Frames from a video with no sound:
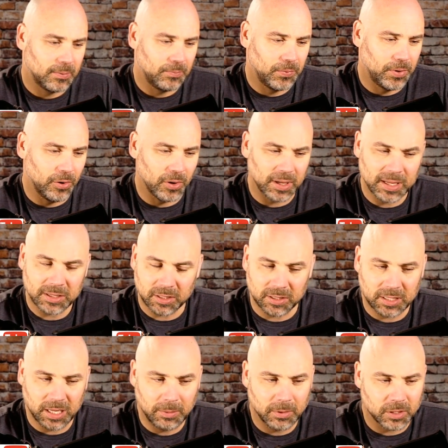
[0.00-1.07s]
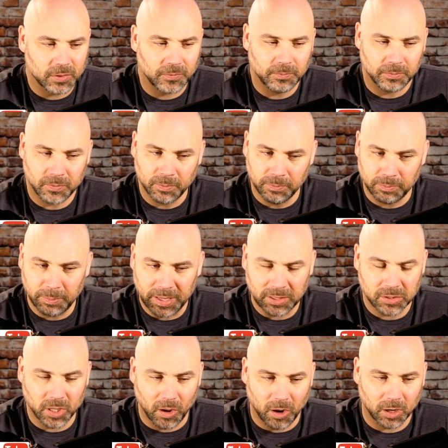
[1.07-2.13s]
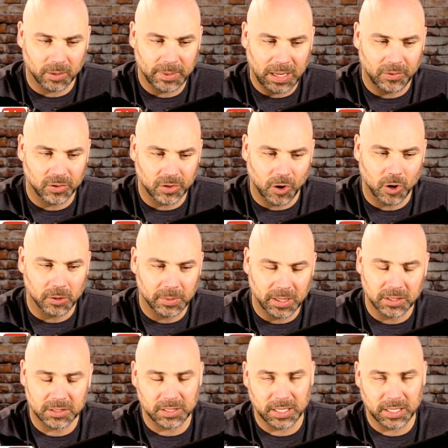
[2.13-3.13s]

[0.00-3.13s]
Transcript: you know, against a team that's being talked about in the tournament is